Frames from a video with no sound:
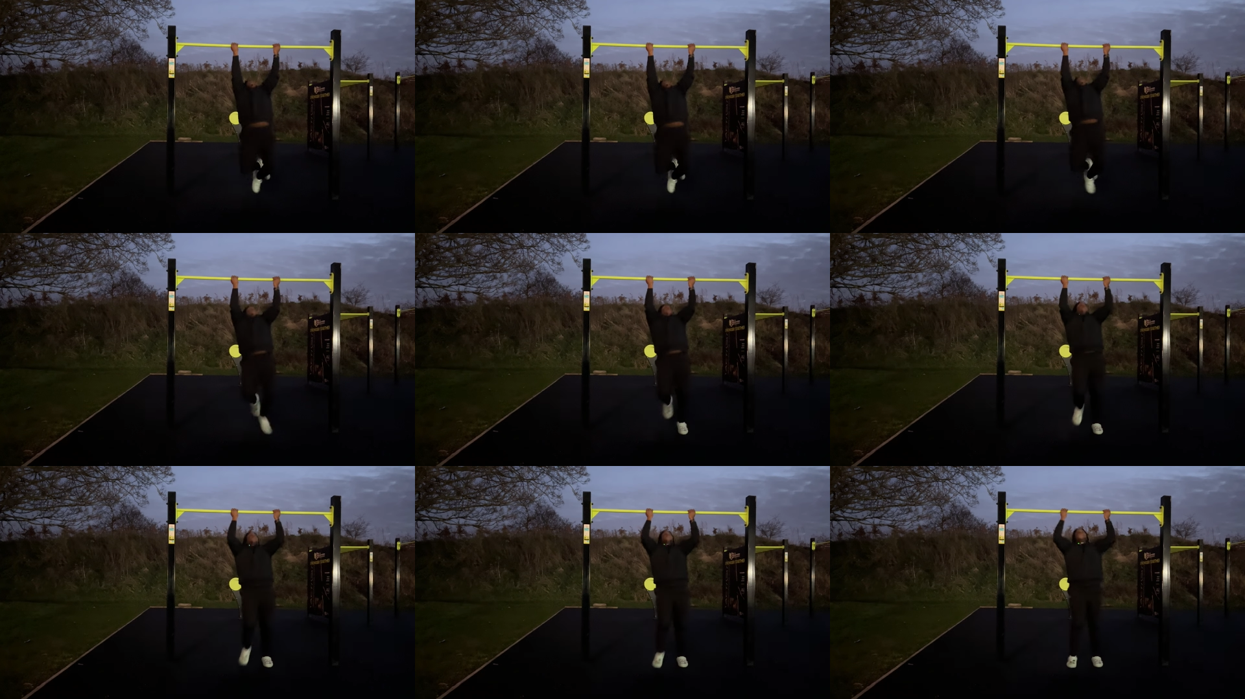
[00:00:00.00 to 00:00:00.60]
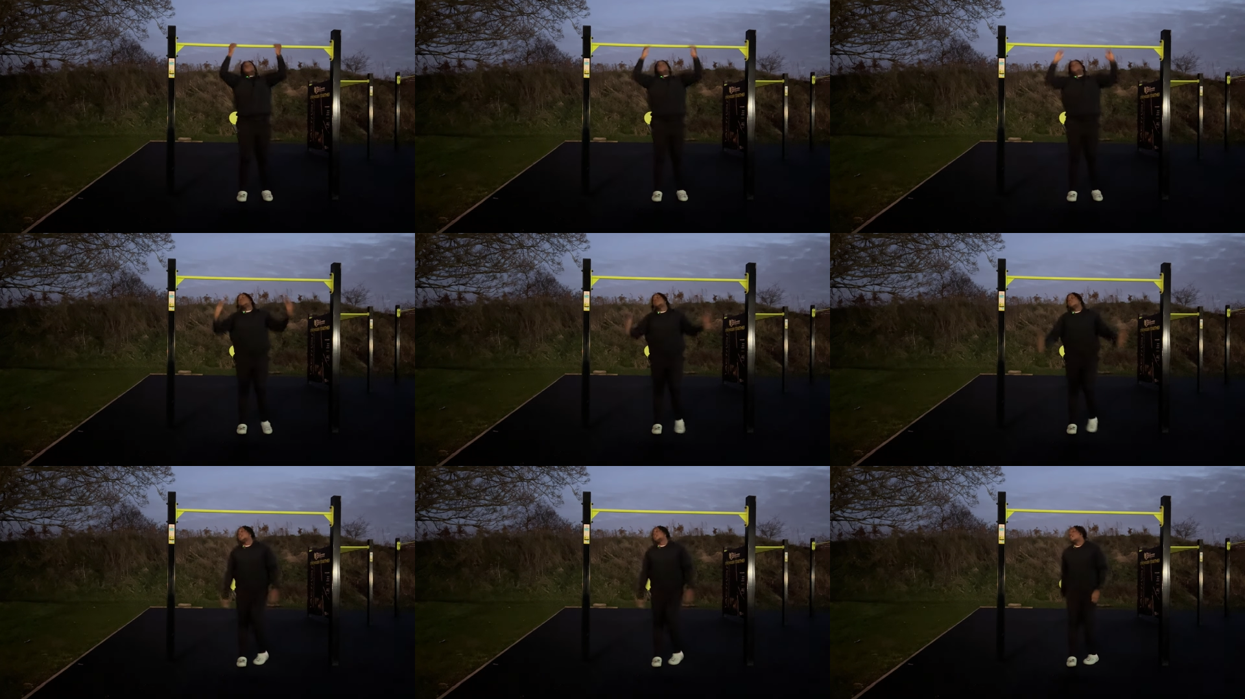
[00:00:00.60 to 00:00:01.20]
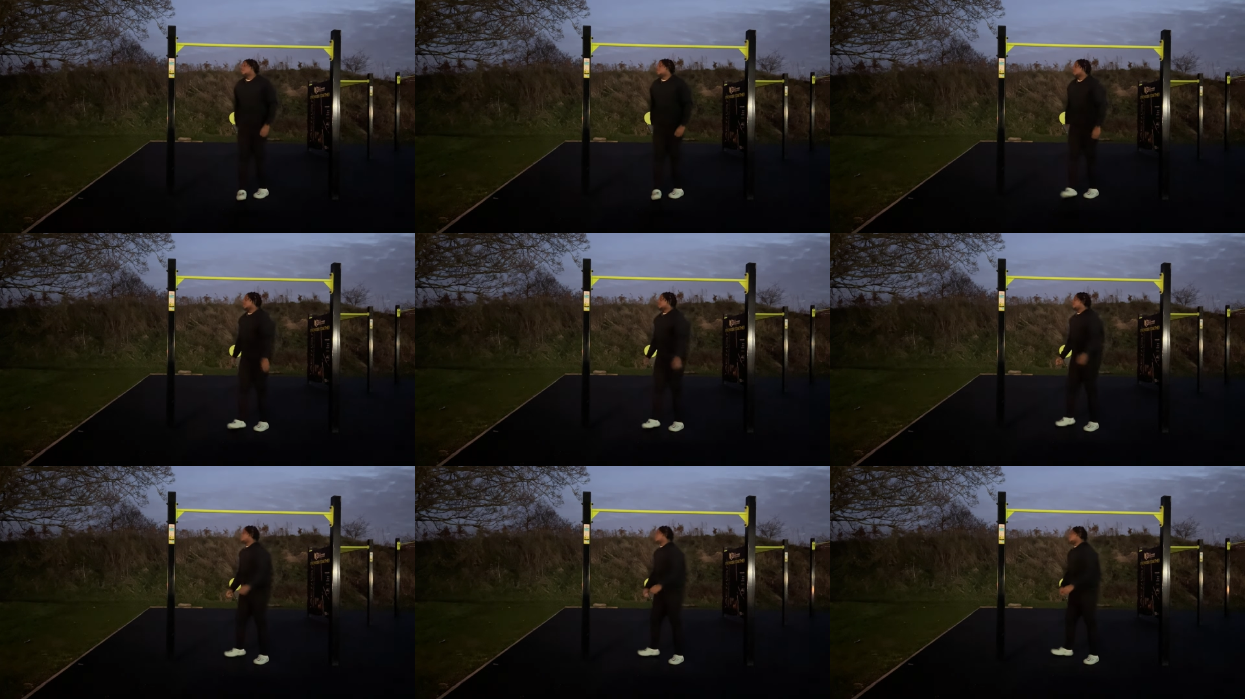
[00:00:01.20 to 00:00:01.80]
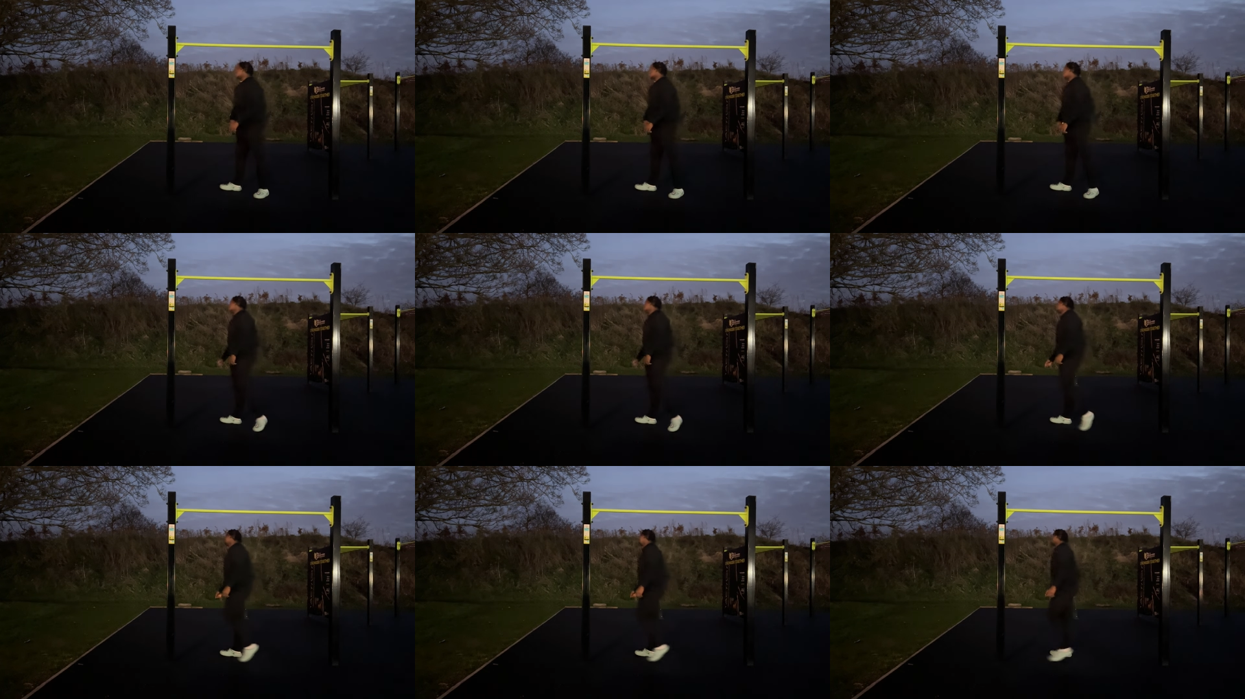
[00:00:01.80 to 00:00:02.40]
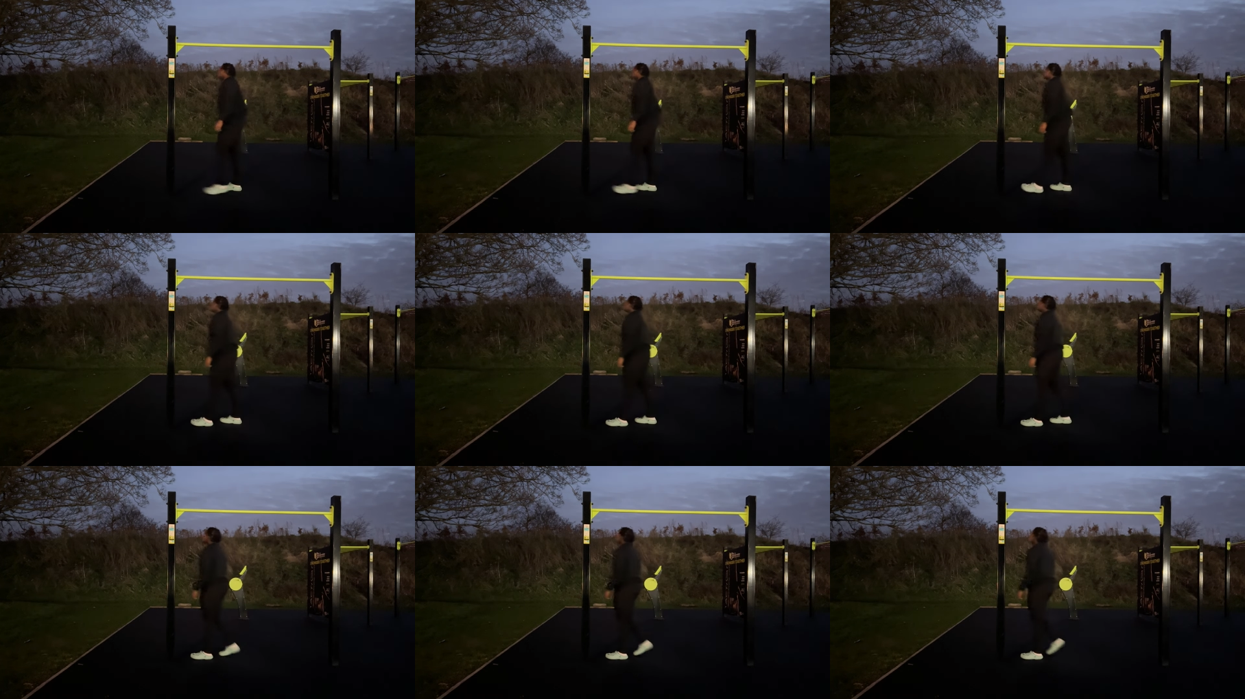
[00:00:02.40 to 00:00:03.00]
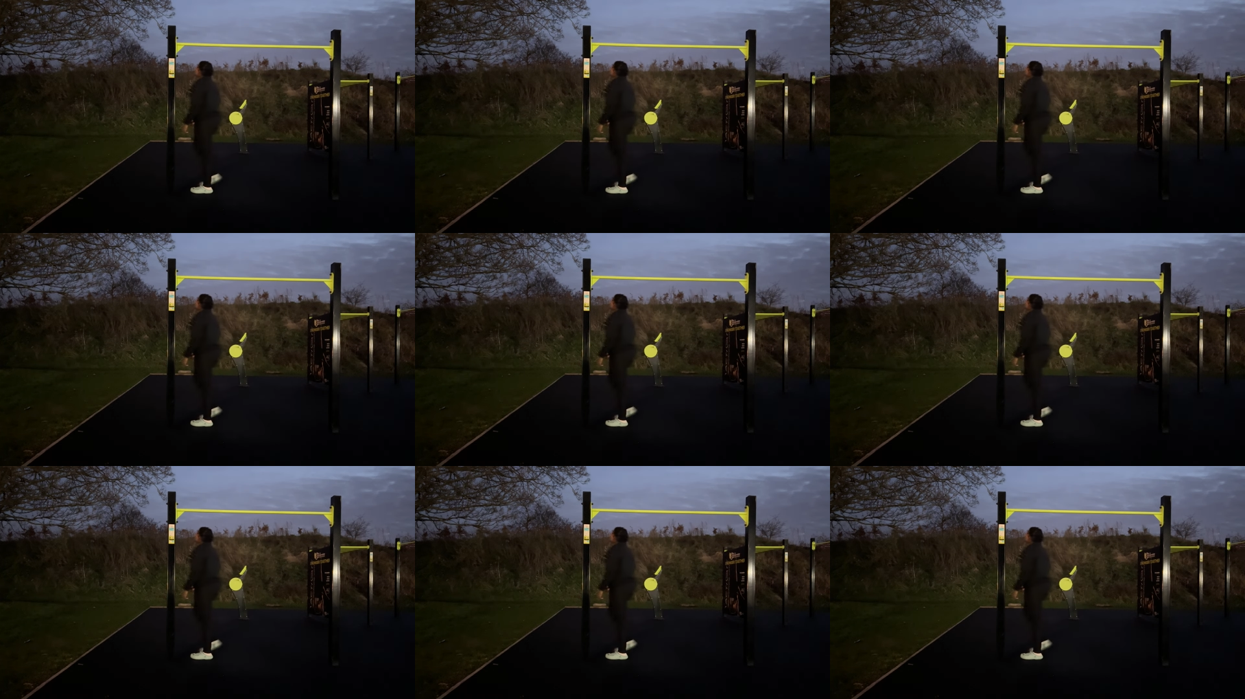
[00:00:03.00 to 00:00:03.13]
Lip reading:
No face is visible, so there are no lips to read.